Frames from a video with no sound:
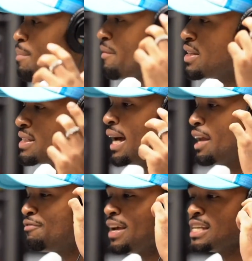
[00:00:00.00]
up every time
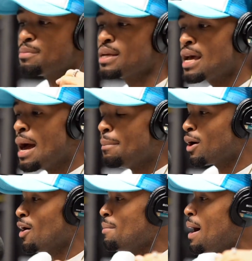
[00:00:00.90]
they face me. My
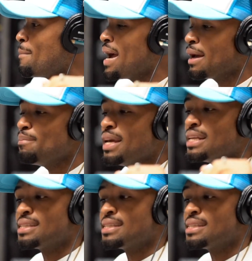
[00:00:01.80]
grandma begging me to